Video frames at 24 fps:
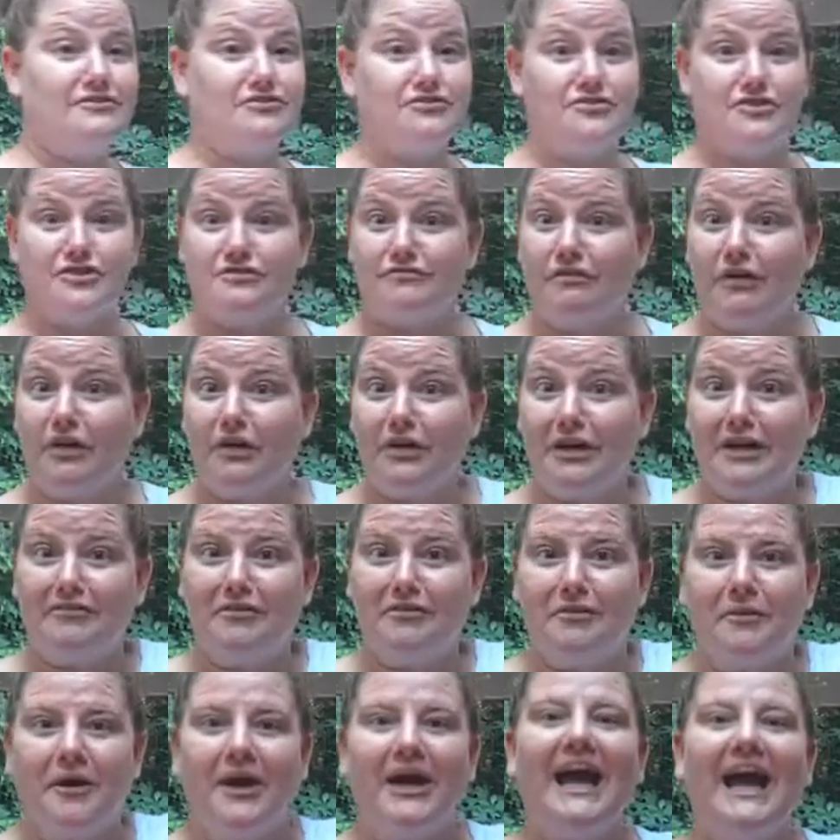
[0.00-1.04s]
just falling
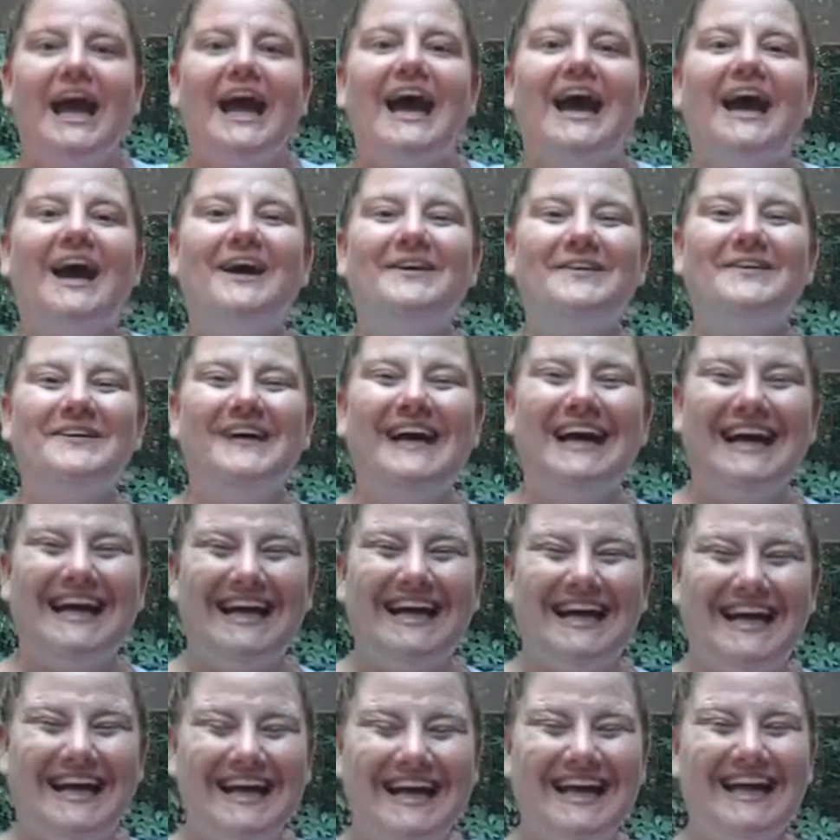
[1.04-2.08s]
everywhere.
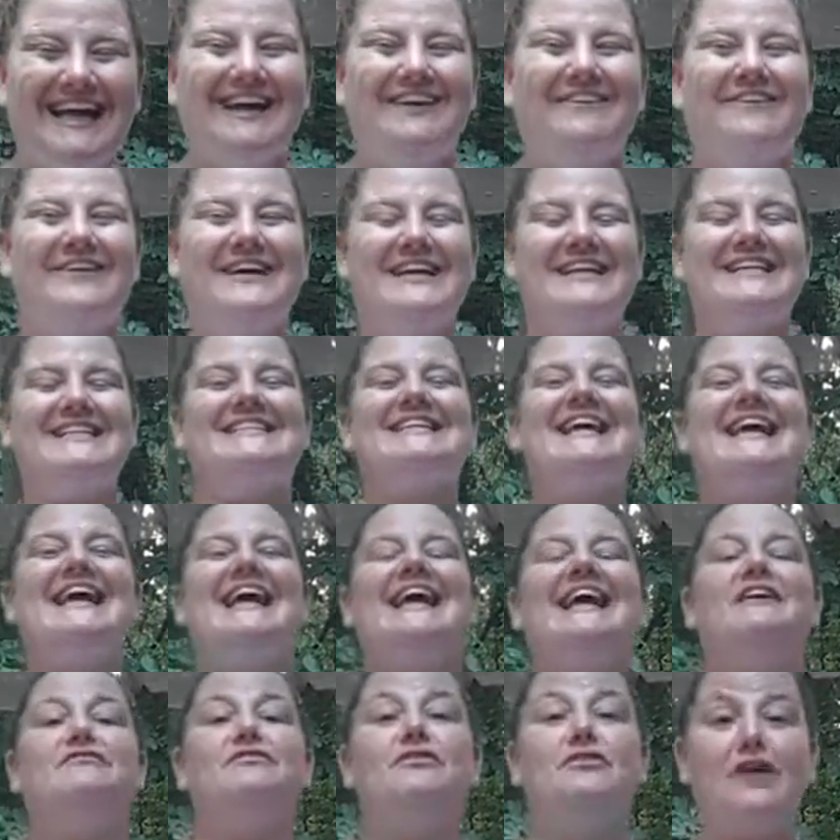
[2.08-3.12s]
Which,
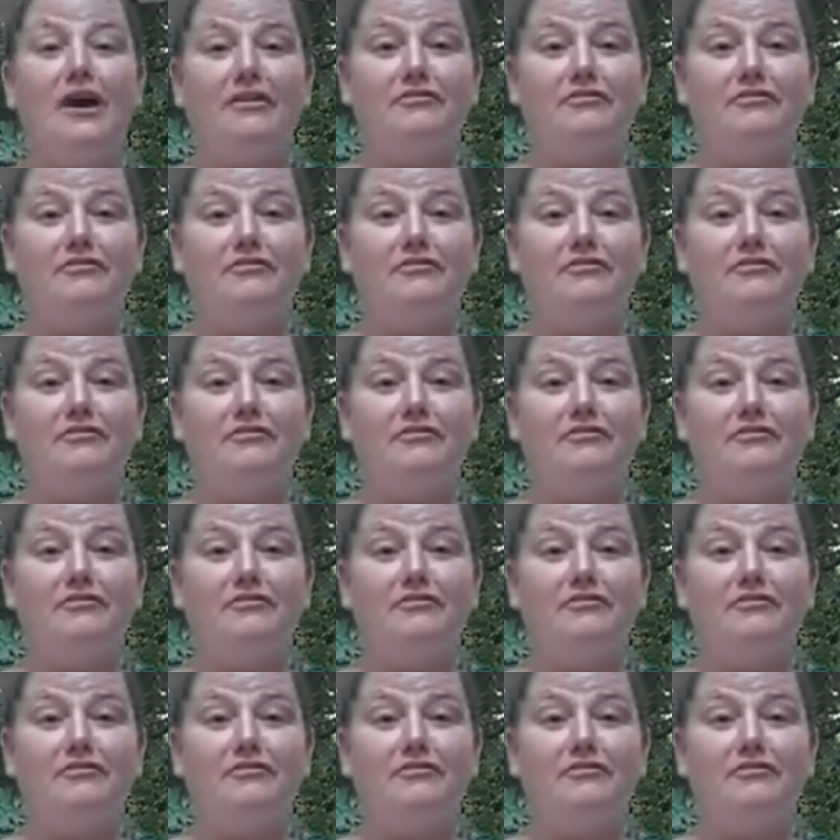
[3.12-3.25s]
if you're not